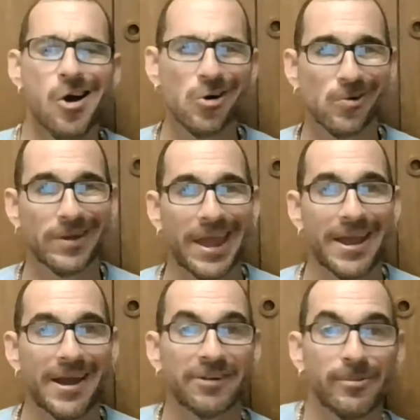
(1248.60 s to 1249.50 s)
Okay,
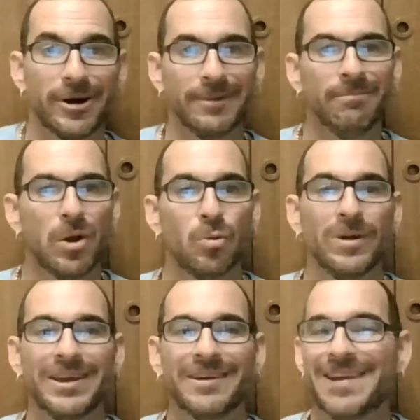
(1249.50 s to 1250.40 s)
everyone,
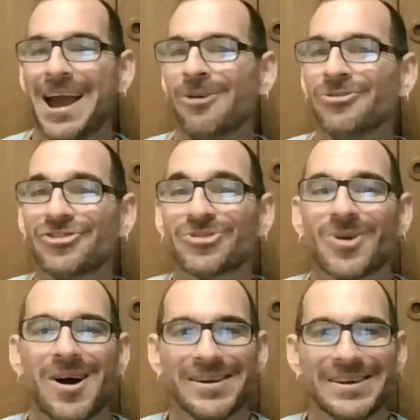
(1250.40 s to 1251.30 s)
we have now
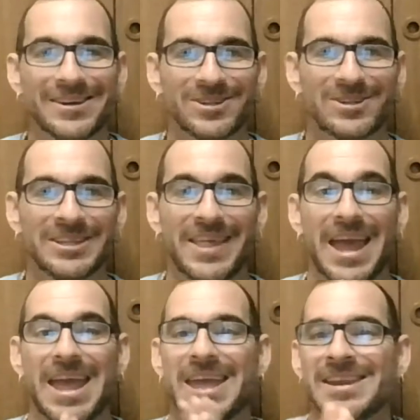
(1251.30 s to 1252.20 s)
drawn near to the
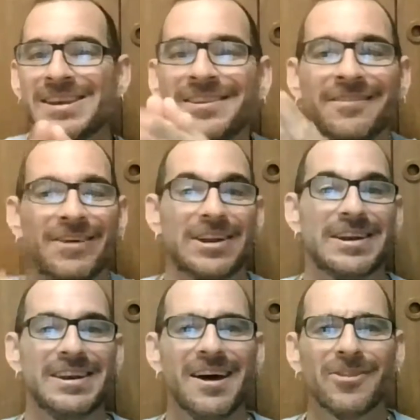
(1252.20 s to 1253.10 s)
end of
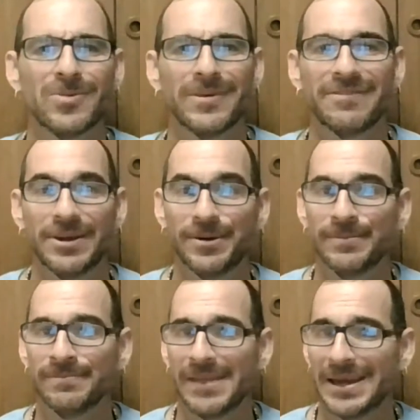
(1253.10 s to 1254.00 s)
another review,
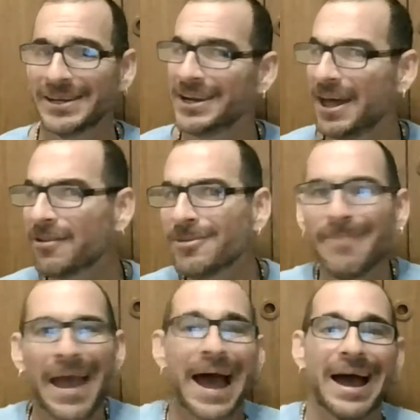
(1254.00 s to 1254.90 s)
and another
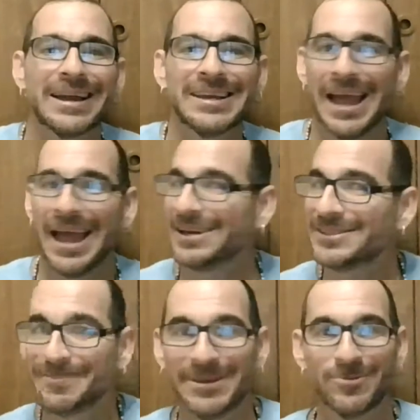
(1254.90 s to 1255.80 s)
bag
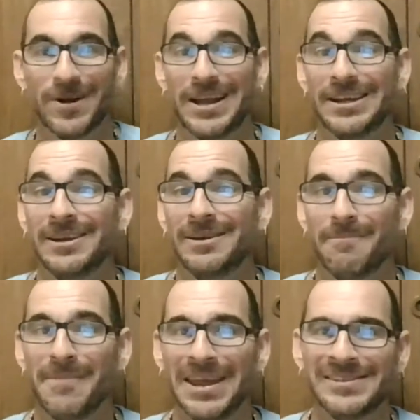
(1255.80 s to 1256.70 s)
has been rated
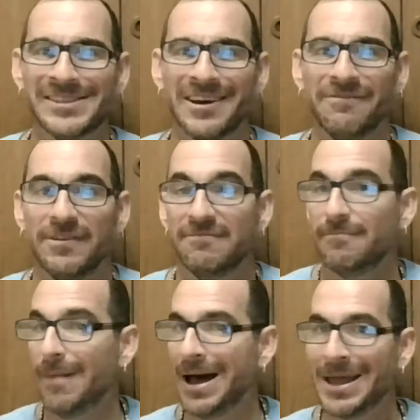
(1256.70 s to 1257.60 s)
based off of
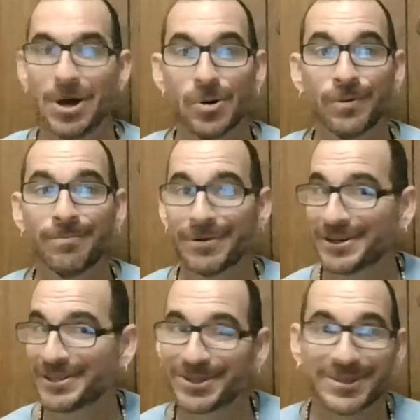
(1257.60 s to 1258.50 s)
my own
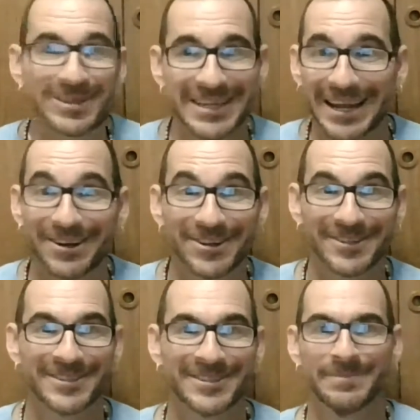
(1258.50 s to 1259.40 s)
personal
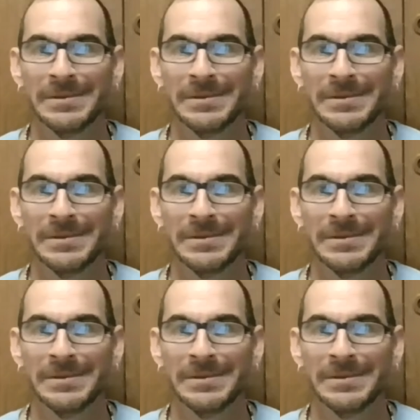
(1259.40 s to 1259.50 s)
standards.